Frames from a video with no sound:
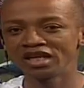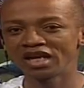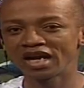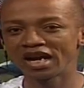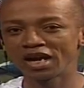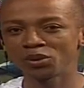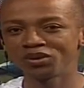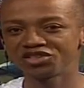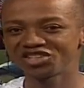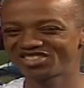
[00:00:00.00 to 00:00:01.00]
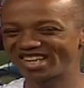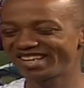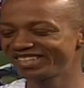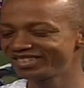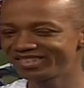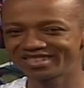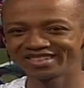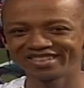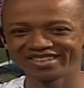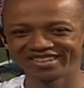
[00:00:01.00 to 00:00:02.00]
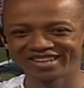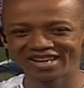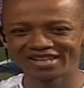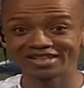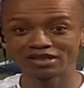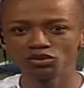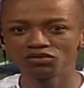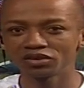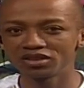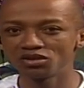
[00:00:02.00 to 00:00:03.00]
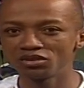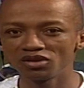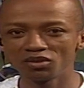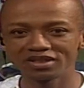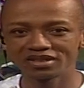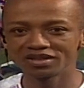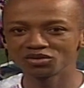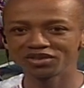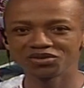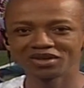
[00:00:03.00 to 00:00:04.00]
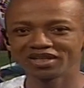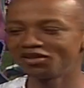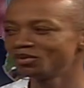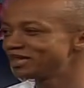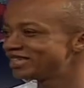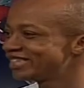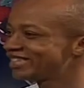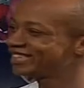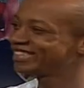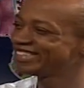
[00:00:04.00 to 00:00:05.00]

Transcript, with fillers: uh, Wheelchair Challenge, and he can do 42 kilometers, 21 kilometers.